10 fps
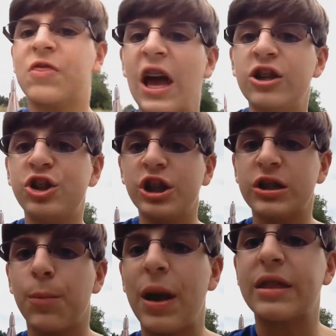Then she has
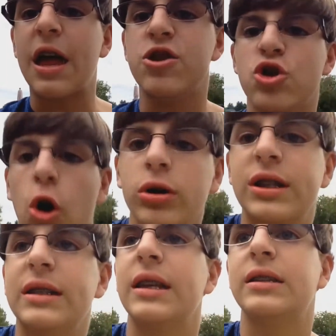to make that
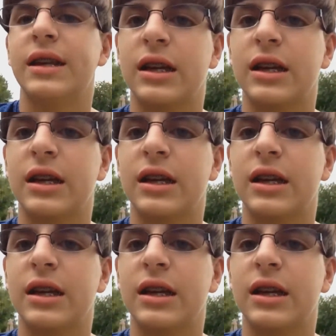narcissistic